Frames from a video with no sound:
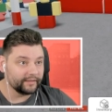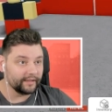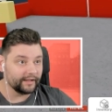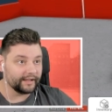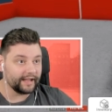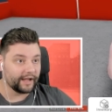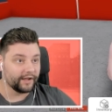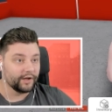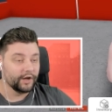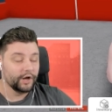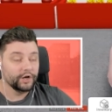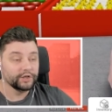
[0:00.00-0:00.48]

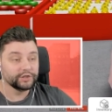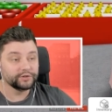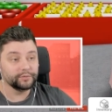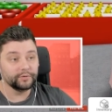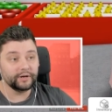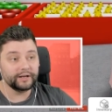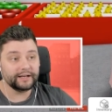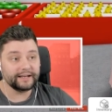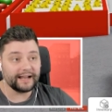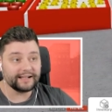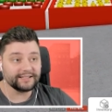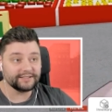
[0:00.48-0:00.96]
okay, so we're
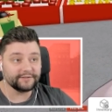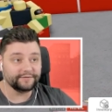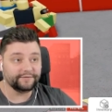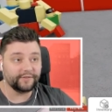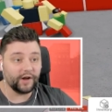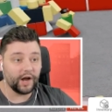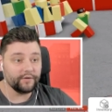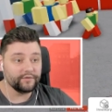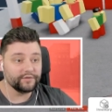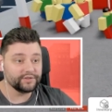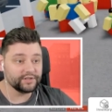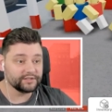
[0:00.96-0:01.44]
only down to
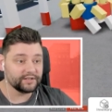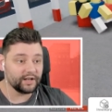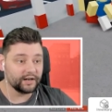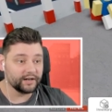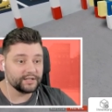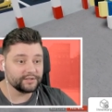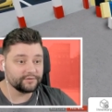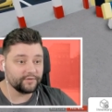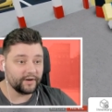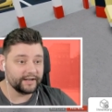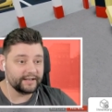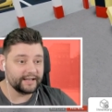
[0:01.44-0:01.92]

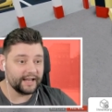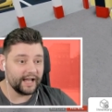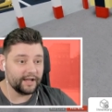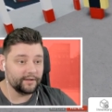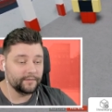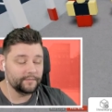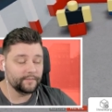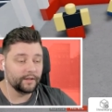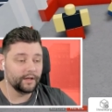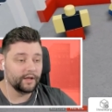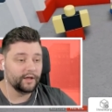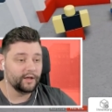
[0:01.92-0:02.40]
$500 right now,